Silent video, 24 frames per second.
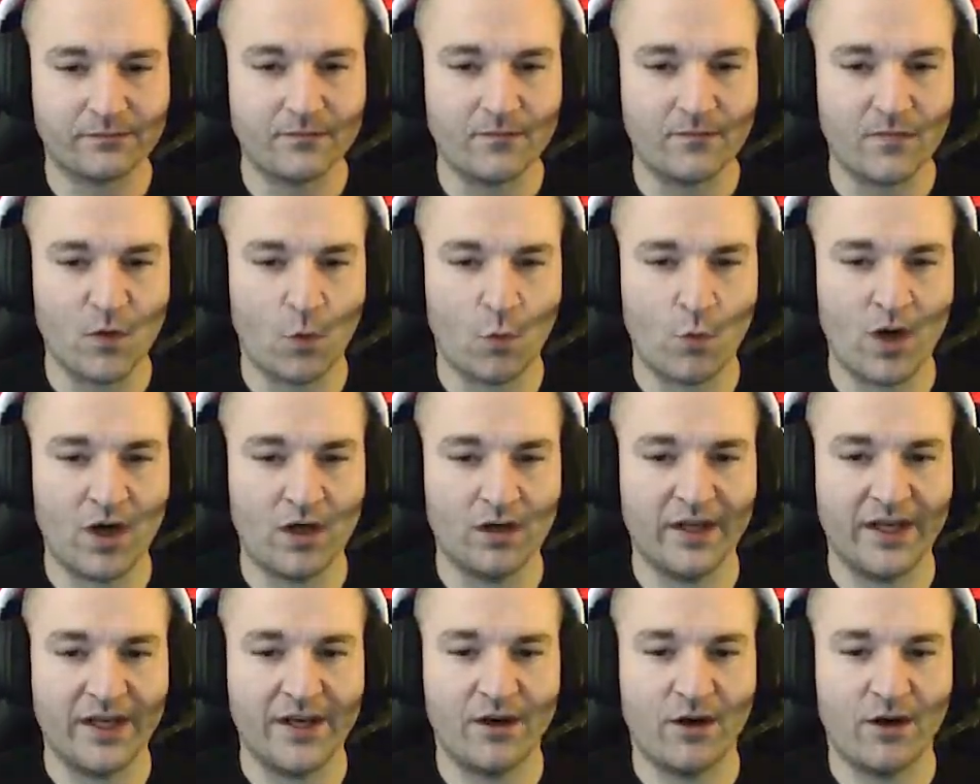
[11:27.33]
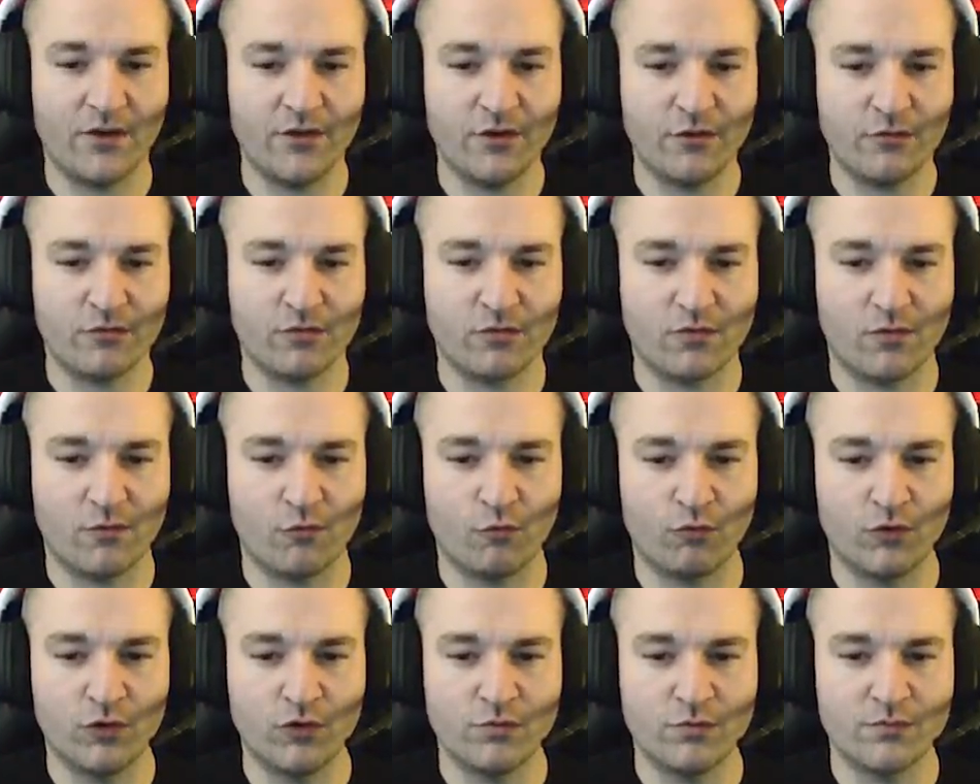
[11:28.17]
Well, in other
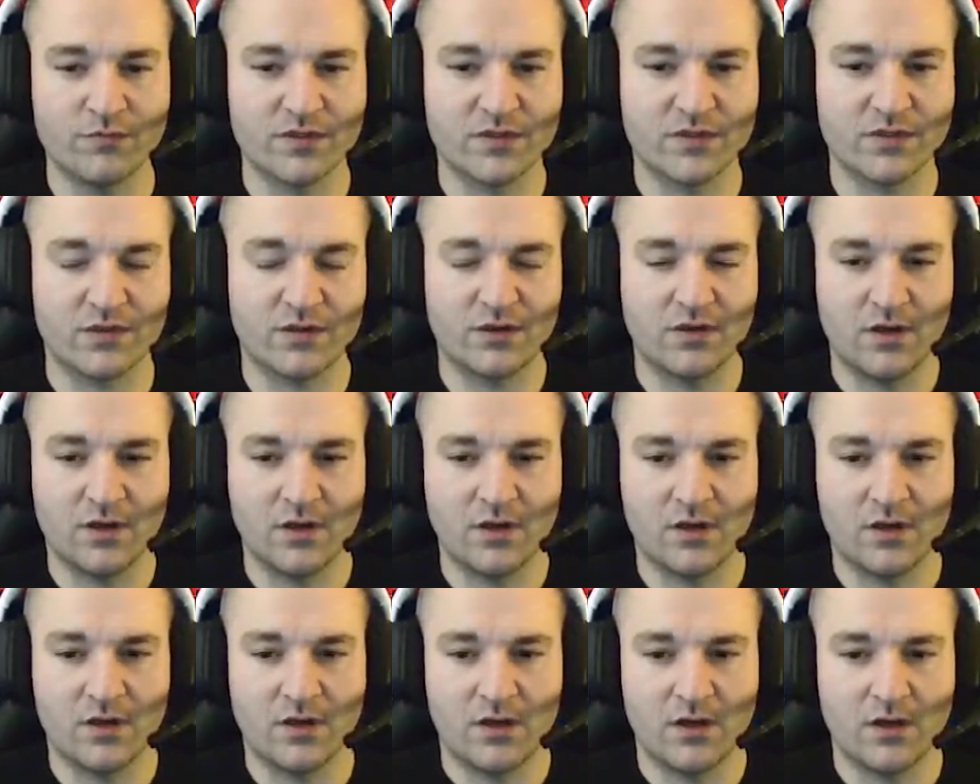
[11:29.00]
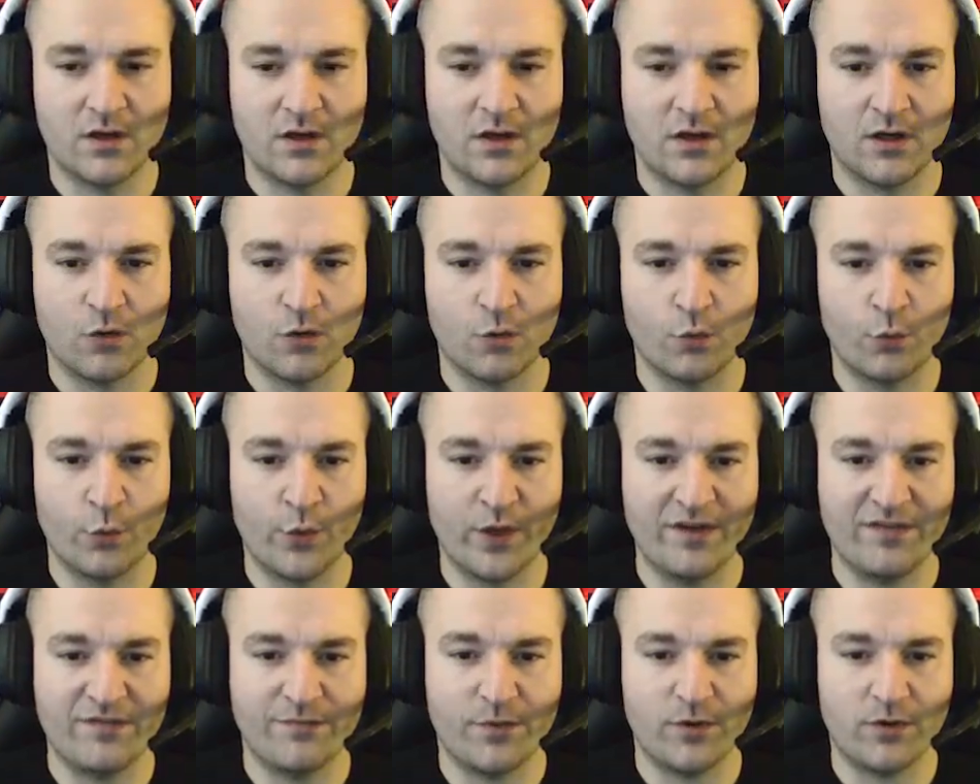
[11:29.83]
rooms,
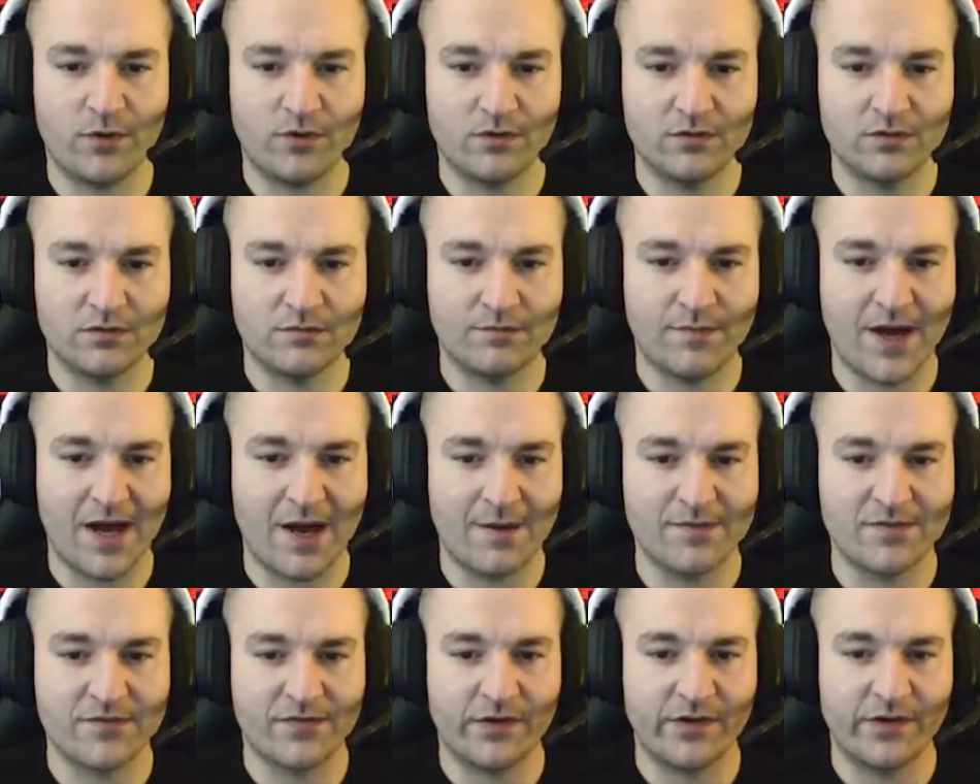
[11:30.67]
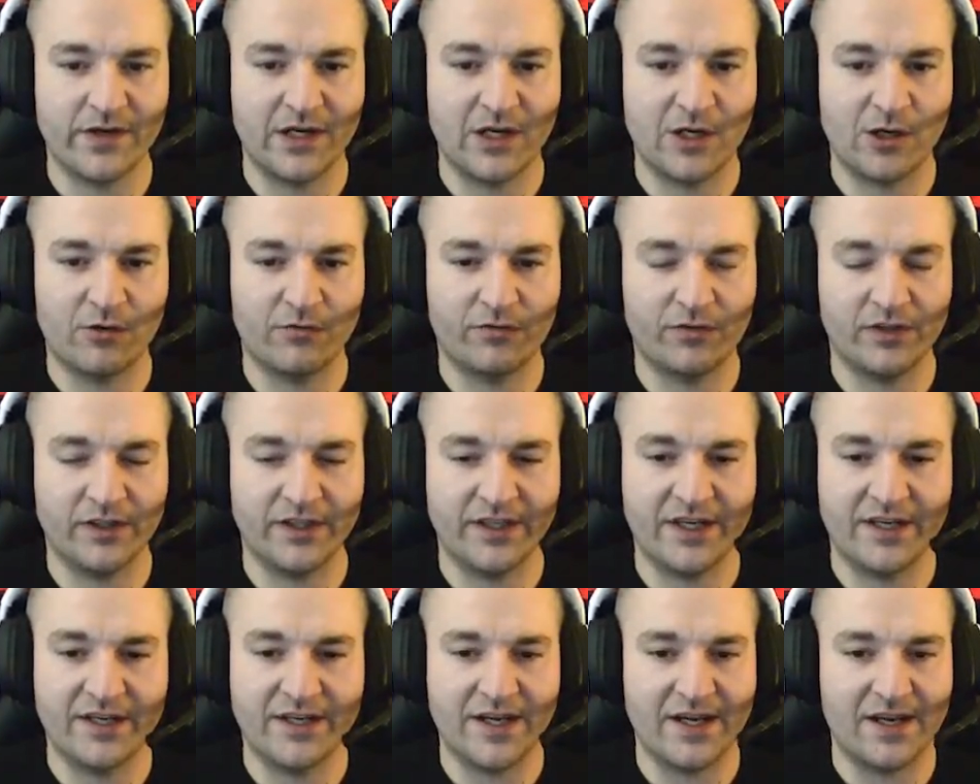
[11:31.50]
we've pulled mobs very
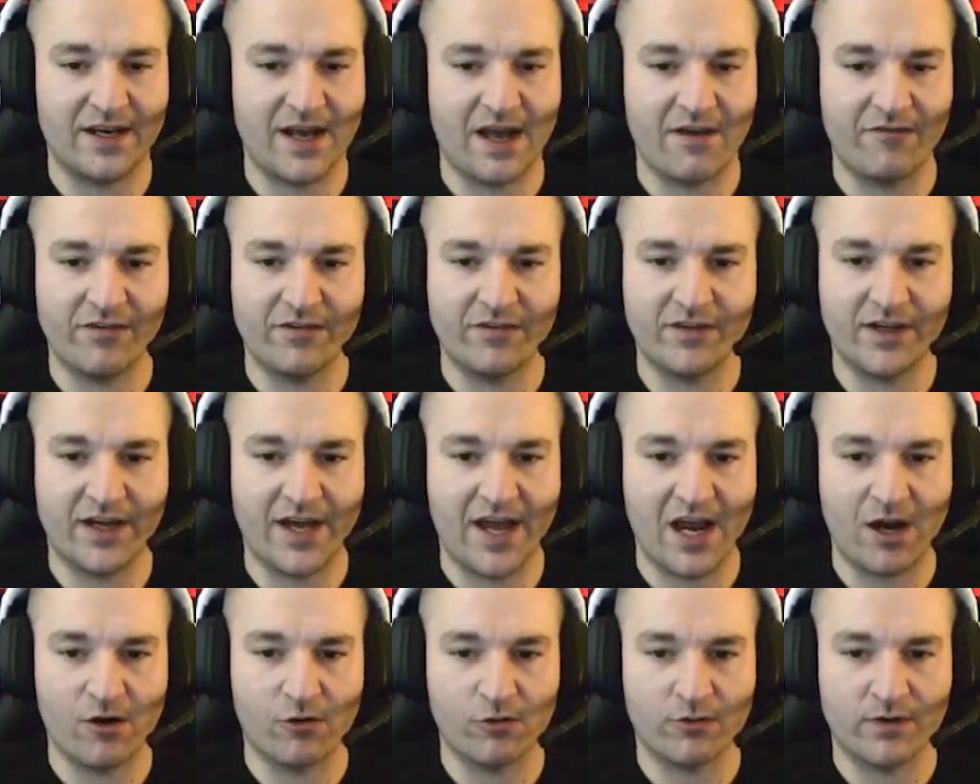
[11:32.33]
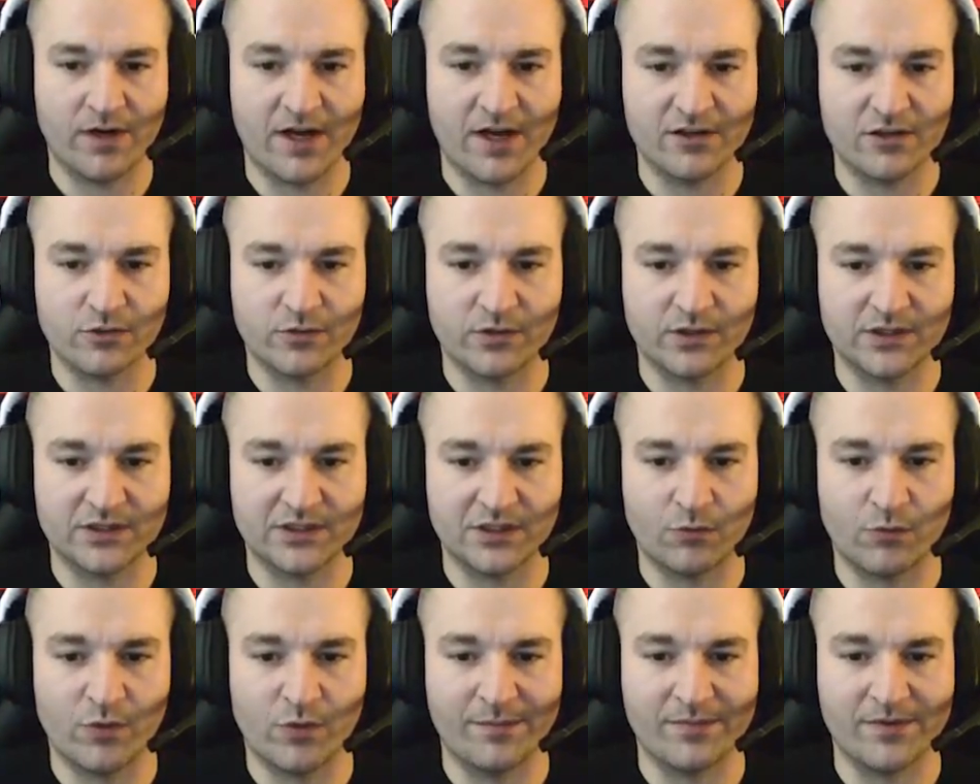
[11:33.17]
carefully, and yet everything aggroed onto us
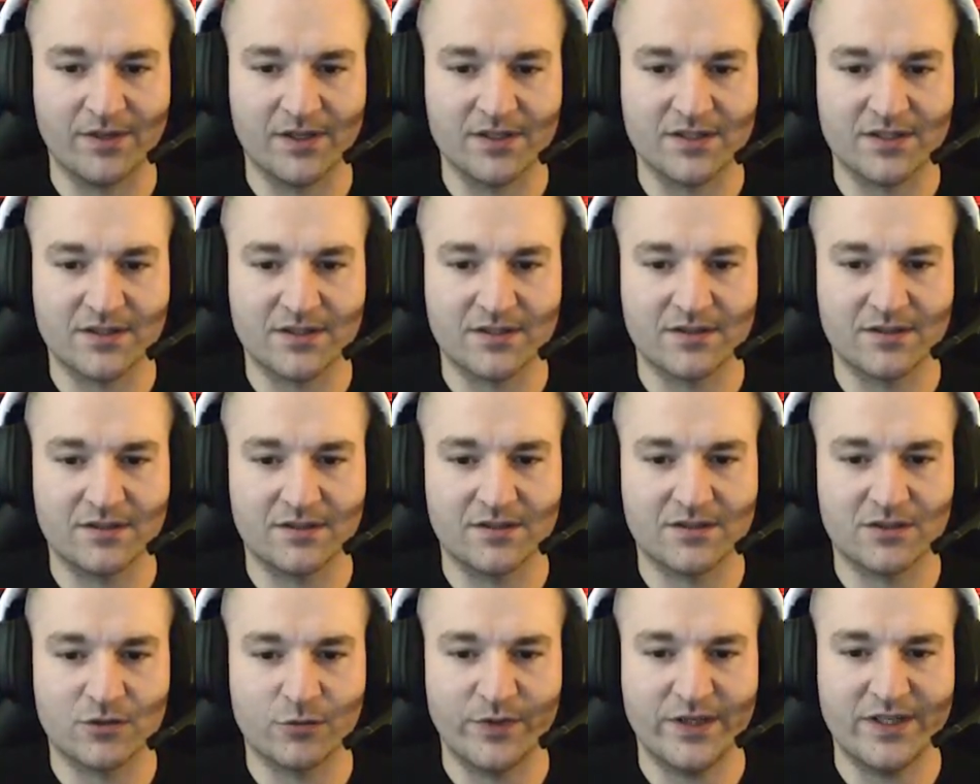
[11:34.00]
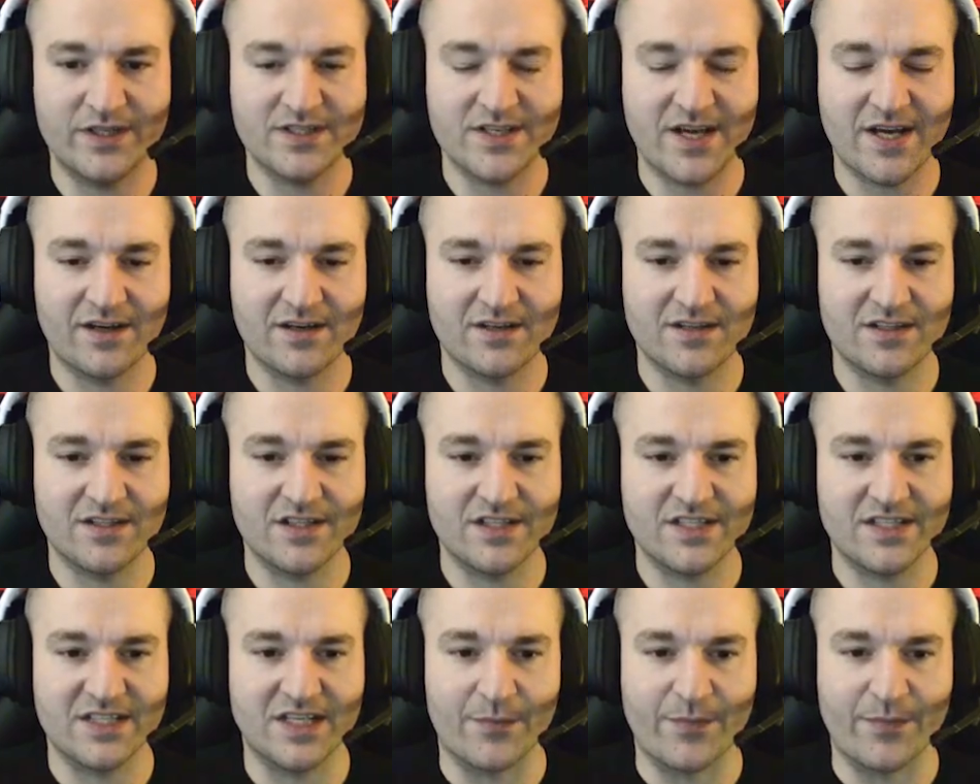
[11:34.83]
and wiped us. So we decided to
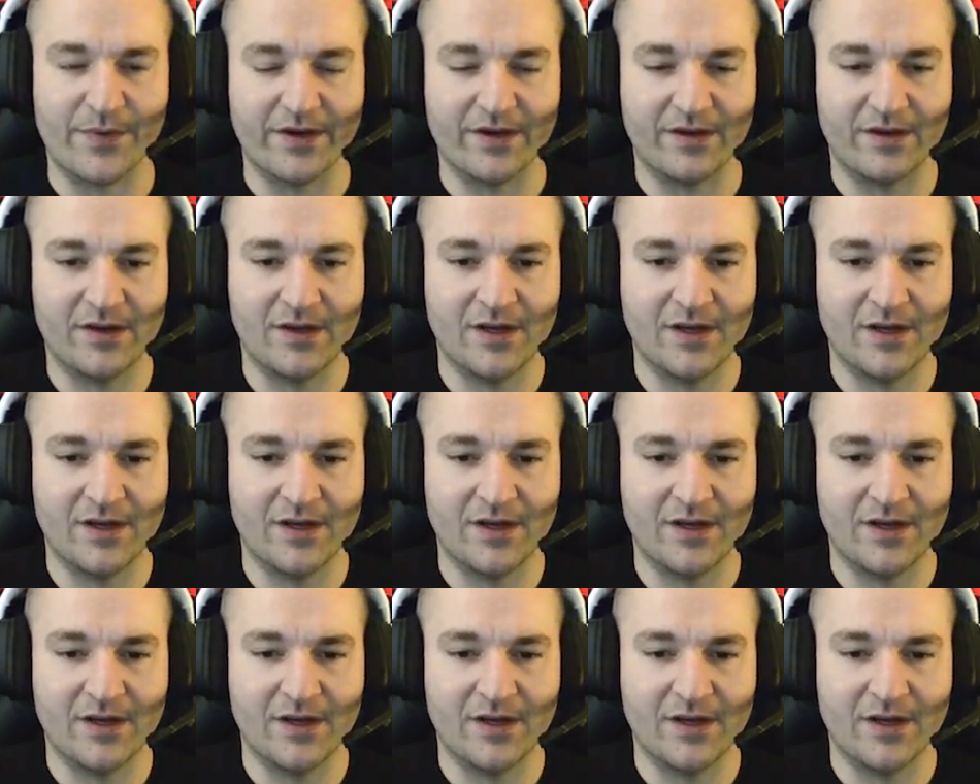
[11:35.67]
just skip it.